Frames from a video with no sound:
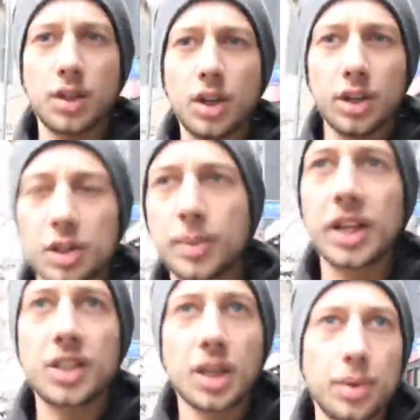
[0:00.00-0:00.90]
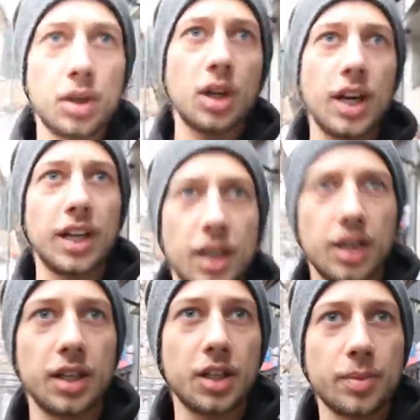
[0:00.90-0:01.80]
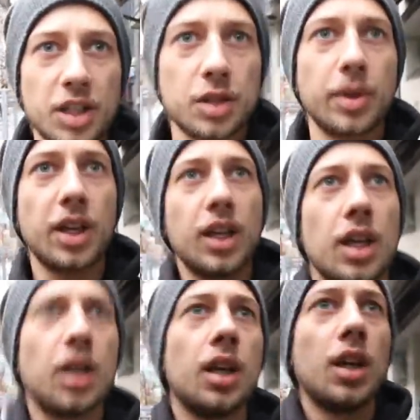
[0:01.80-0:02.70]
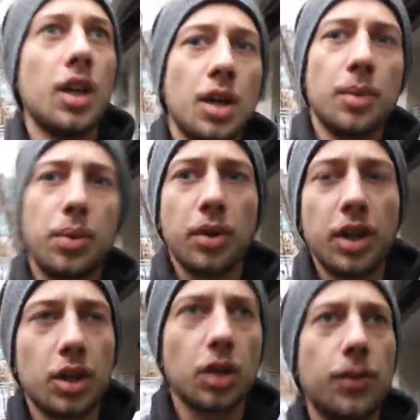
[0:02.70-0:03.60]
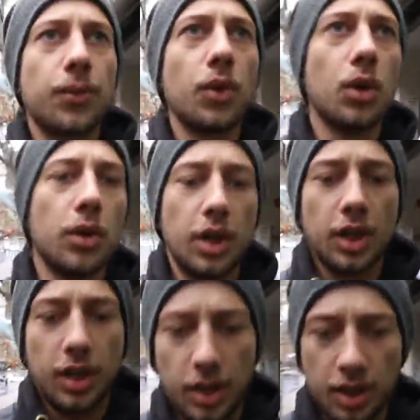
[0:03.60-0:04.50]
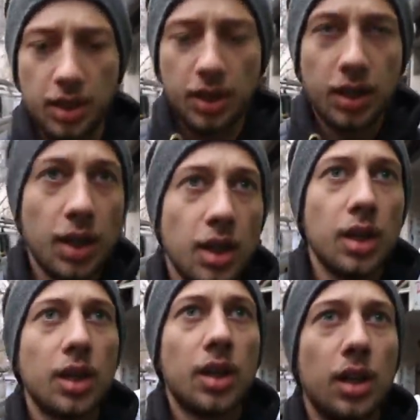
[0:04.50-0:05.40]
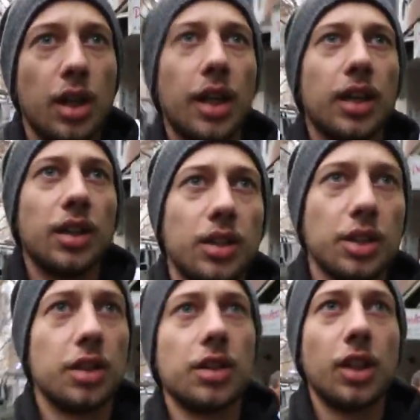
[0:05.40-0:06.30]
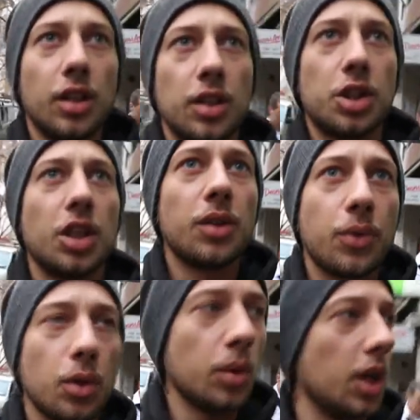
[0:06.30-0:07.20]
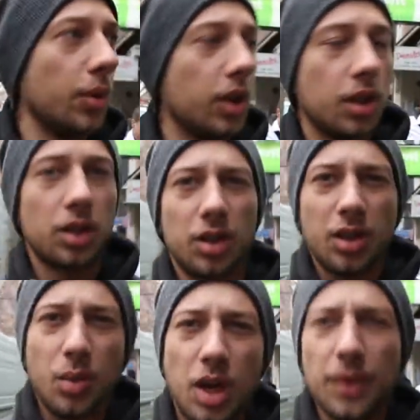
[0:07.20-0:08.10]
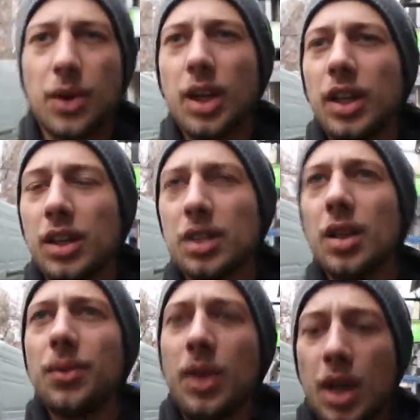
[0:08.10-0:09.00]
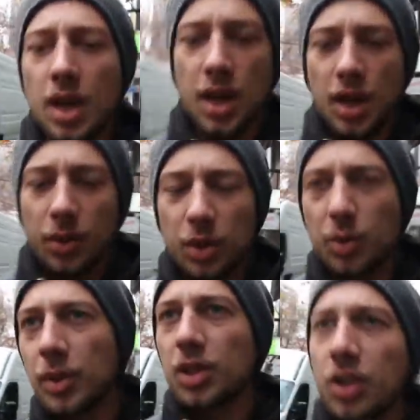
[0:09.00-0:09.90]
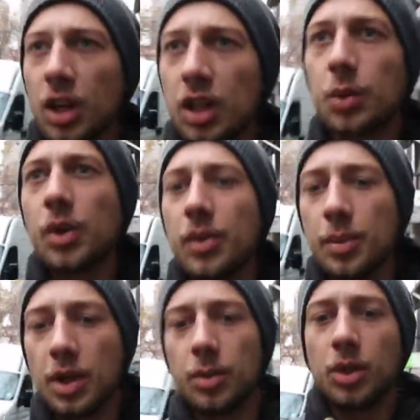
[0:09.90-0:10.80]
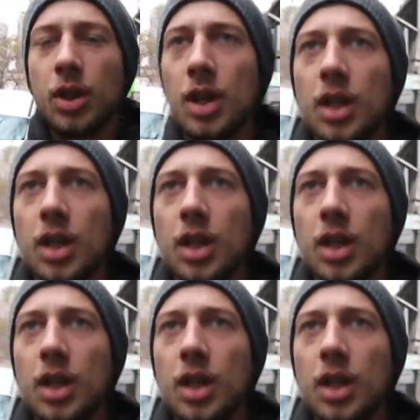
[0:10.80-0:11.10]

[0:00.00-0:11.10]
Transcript: So I looked this place up online, and it's meant to be pretty good for uh, like just, you know, chilling for a while and using the Wi-Fi and stuff, which we've been struggling with in Melbourne.